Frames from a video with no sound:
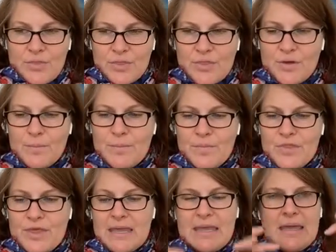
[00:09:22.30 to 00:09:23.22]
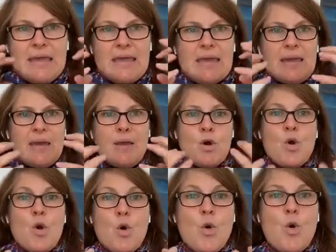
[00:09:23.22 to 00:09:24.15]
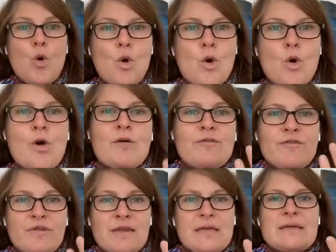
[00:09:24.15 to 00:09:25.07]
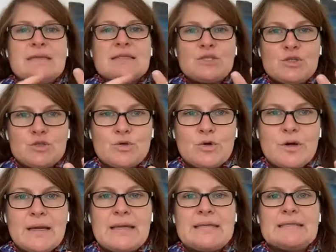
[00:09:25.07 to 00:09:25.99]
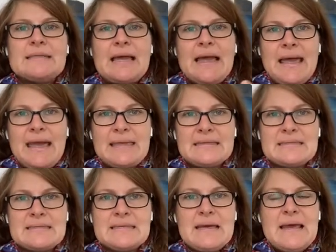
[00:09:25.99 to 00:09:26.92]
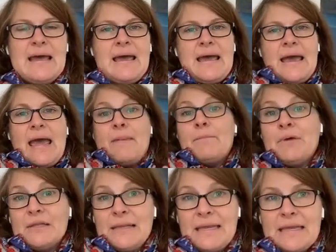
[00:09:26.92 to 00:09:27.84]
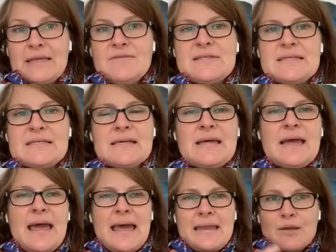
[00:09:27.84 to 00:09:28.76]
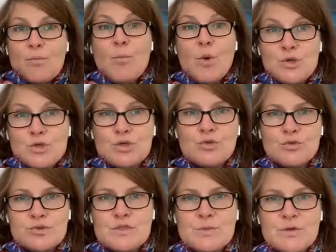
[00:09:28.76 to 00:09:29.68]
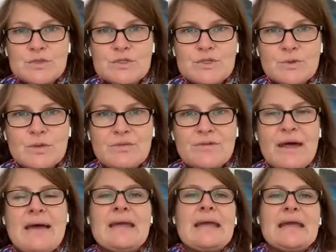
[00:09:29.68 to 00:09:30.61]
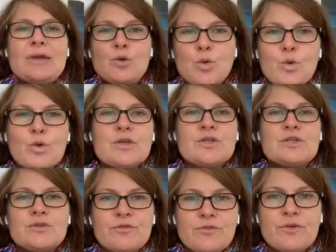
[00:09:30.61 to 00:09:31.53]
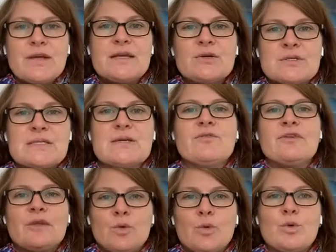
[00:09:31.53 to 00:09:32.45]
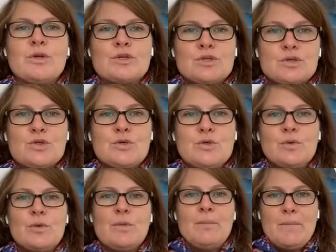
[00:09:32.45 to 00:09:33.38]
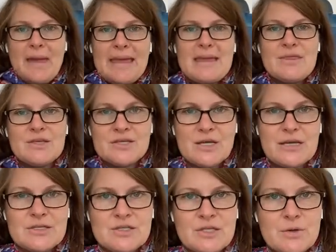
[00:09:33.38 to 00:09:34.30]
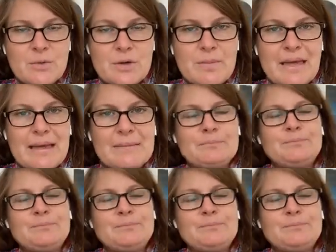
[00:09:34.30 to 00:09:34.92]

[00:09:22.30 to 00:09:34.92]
the core fears, stories, and beliefs and emotional response to all of that, in order to free yourself, in order to make the change that you want to make.